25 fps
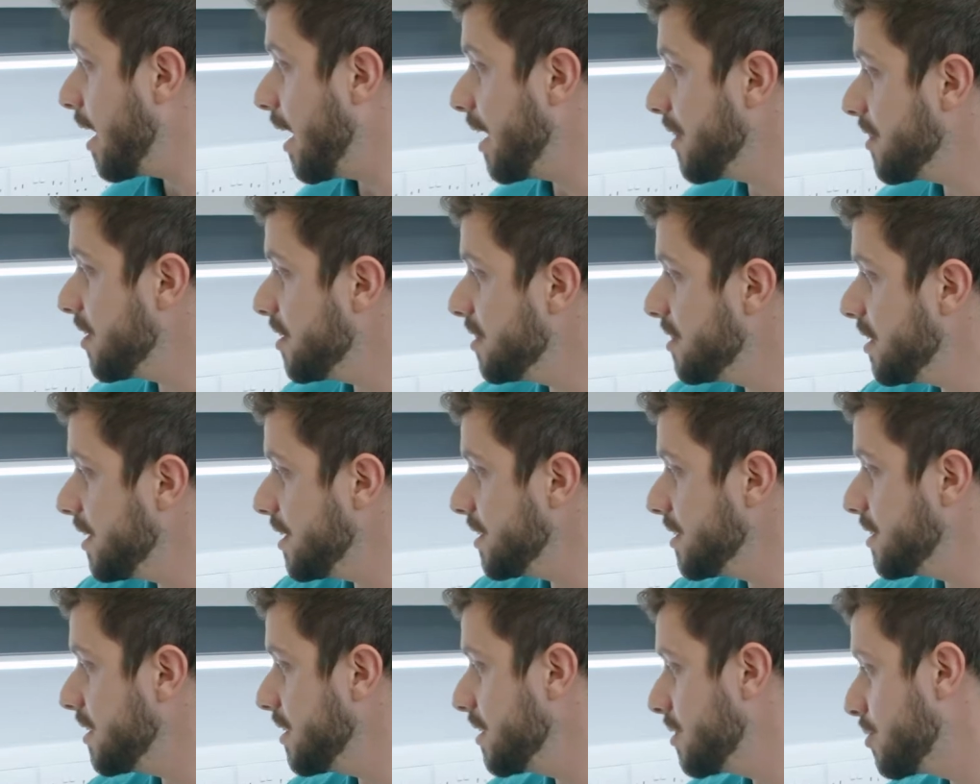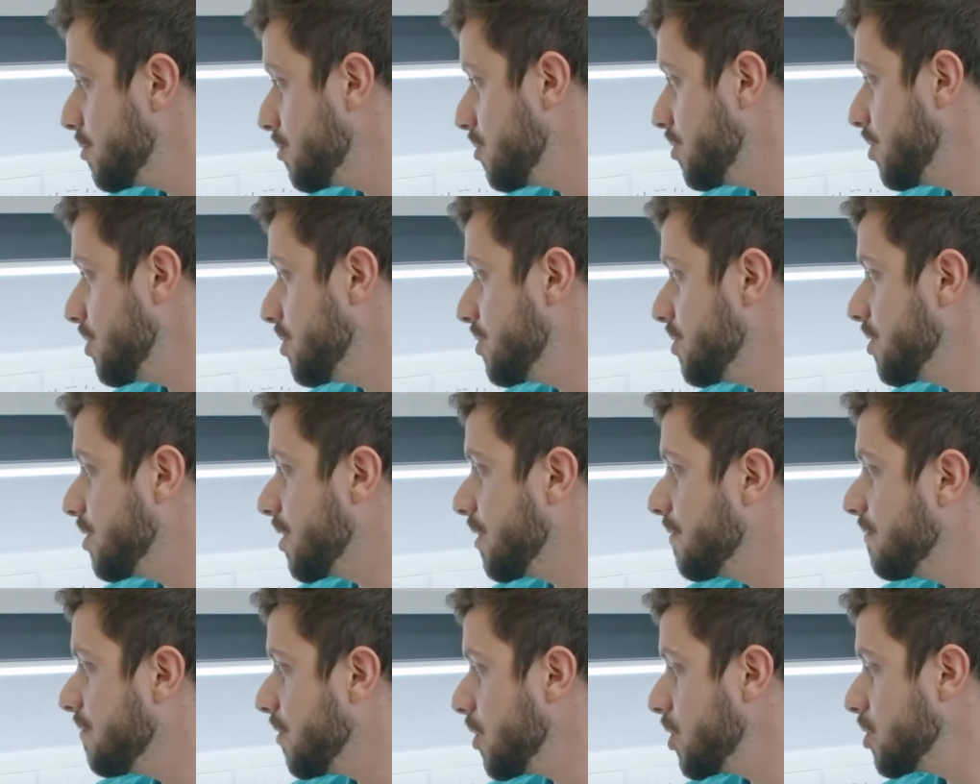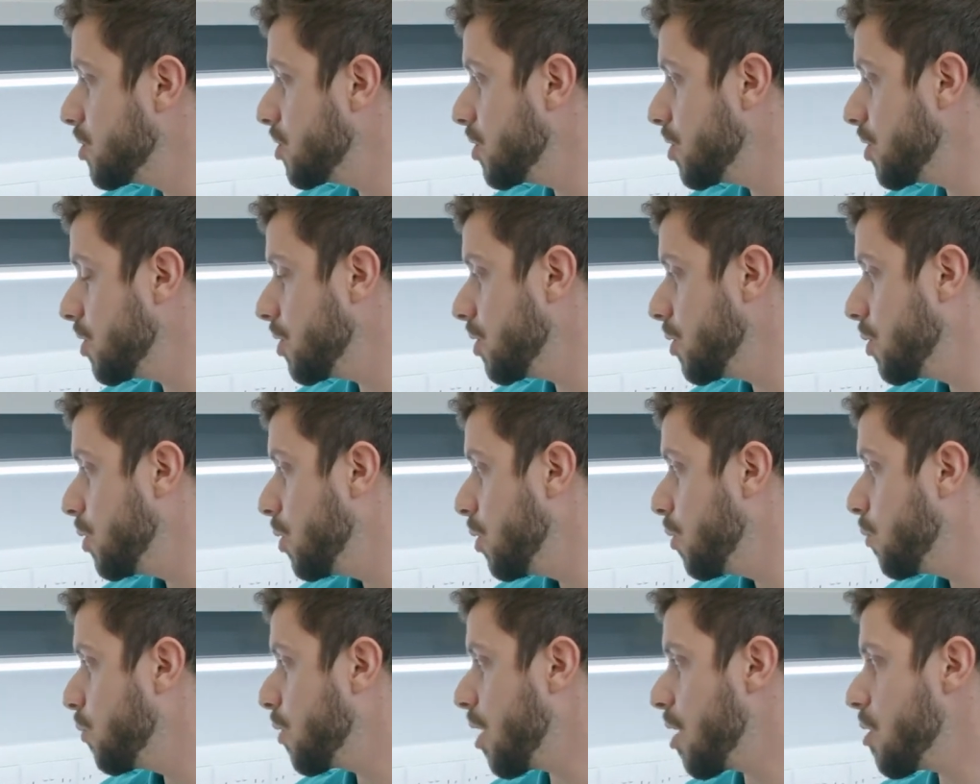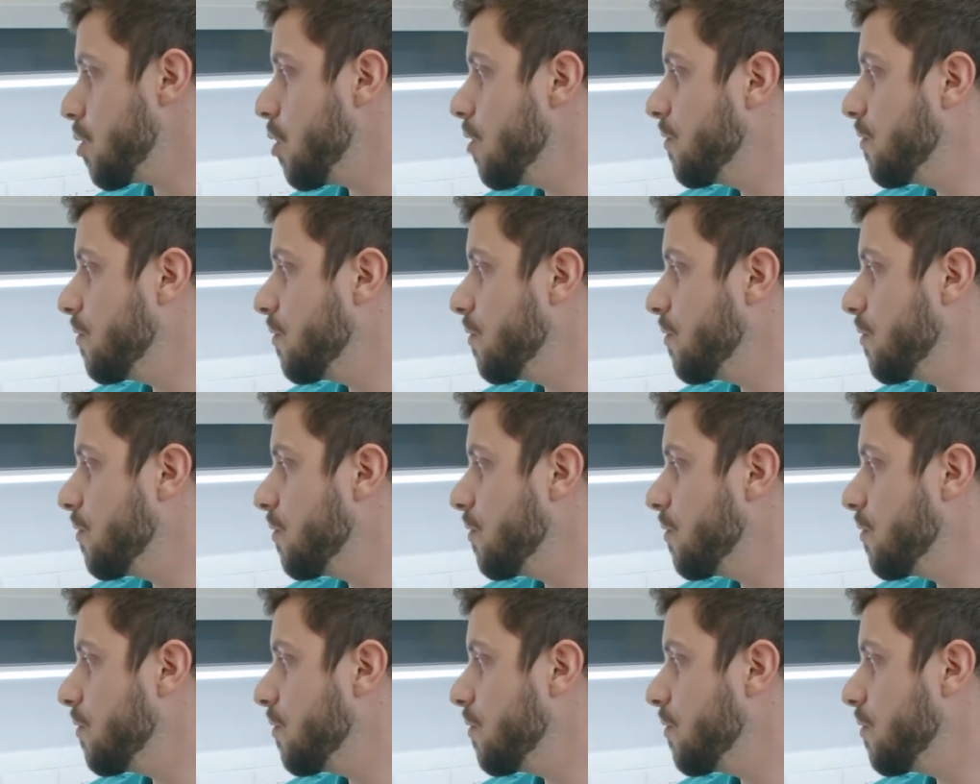In the DC to DC converter, we are